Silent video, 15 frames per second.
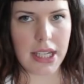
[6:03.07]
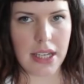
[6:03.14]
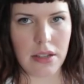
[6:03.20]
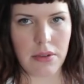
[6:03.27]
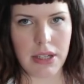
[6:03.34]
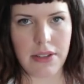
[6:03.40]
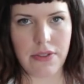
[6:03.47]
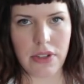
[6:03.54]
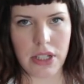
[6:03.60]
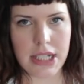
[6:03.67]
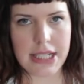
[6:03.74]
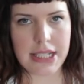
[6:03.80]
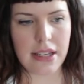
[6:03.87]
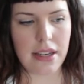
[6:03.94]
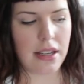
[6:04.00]
getting ready for
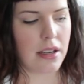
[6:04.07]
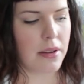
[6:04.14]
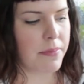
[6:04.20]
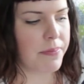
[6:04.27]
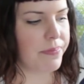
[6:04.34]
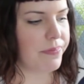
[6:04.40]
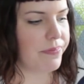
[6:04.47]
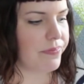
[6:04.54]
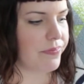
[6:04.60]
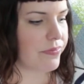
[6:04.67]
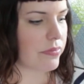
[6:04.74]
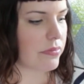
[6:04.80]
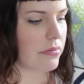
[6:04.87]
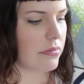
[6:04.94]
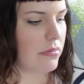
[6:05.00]
Knit City.
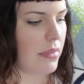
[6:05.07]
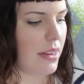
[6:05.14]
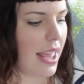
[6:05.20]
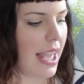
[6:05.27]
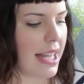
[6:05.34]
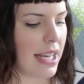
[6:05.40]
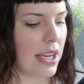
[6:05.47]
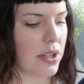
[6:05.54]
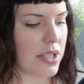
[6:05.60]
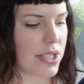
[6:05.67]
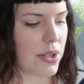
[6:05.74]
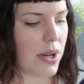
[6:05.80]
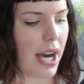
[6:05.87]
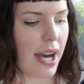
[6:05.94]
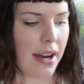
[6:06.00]
And I
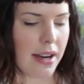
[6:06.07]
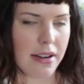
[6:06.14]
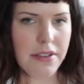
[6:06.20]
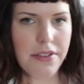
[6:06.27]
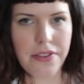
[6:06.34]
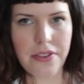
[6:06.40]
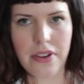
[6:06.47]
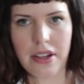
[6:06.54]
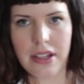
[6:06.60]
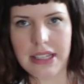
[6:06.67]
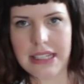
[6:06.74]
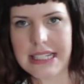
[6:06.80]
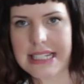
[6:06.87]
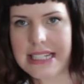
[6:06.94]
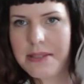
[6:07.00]
also have,
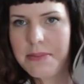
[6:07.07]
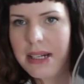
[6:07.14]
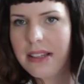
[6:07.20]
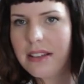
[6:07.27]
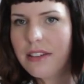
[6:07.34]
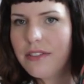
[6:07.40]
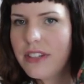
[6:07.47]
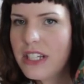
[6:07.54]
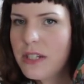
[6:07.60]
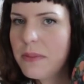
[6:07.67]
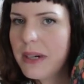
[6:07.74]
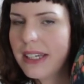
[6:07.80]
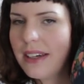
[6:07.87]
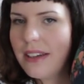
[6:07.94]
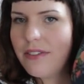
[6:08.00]
this is my little Finch
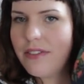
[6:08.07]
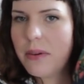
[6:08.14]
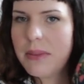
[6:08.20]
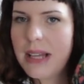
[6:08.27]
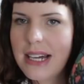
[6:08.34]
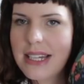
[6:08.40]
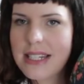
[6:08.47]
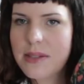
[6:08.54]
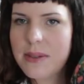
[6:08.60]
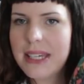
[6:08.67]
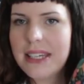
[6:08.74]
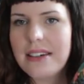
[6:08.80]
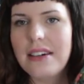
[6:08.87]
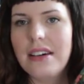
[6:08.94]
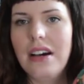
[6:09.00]
bucket from last
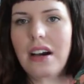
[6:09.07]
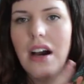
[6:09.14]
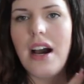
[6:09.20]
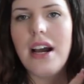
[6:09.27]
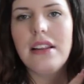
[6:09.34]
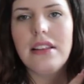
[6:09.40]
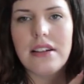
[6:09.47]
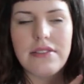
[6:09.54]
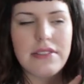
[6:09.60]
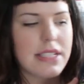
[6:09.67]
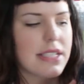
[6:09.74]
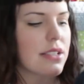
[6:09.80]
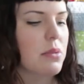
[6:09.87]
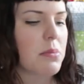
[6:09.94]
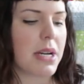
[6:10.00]
week. I love
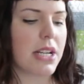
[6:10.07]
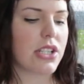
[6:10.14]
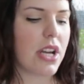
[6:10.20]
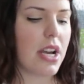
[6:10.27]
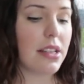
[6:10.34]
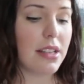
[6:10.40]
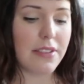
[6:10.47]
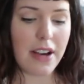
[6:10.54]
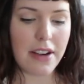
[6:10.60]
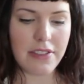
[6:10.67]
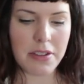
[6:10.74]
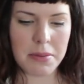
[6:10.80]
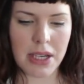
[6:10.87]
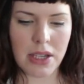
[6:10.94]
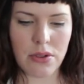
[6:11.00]
this so much. I love
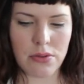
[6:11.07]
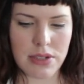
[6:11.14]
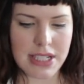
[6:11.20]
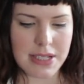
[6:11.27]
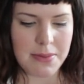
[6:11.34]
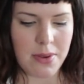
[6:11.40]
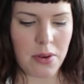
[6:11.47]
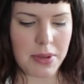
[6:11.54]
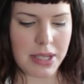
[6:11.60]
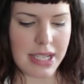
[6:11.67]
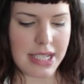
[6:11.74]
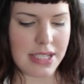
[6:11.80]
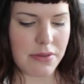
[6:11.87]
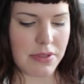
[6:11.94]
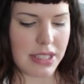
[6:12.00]
having my own small one.
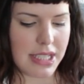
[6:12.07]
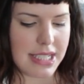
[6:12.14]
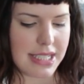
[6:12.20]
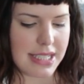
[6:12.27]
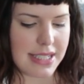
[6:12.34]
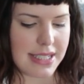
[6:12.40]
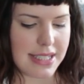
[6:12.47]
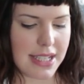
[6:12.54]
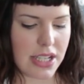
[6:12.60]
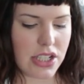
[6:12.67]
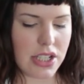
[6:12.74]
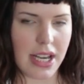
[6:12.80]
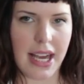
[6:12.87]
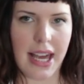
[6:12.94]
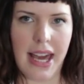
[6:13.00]
I didn't realize this is
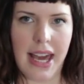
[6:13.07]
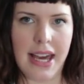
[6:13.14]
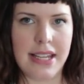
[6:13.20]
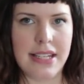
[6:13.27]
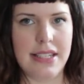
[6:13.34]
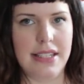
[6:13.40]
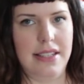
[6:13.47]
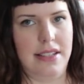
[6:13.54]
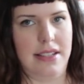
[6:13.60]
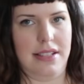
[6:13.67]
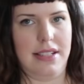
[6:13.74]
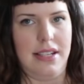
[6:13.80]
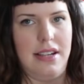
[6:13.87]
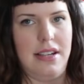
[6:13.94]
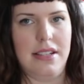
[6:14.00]
such a handy
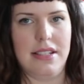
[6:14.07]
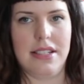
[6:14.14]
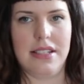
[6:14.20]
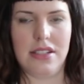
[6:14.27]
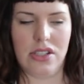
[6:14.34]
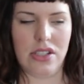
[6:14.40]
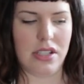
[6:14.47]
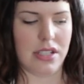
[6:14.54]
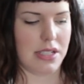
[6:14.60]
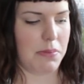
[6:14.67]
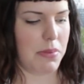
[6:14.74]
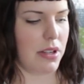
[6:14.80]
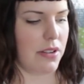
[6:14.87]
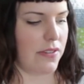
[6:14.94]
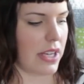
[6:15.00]
size. It's just
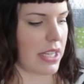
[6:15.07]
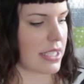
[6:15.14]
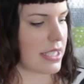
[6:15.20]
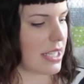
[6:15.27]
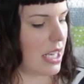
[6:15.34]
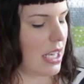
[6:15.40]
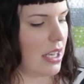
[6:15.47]
perfect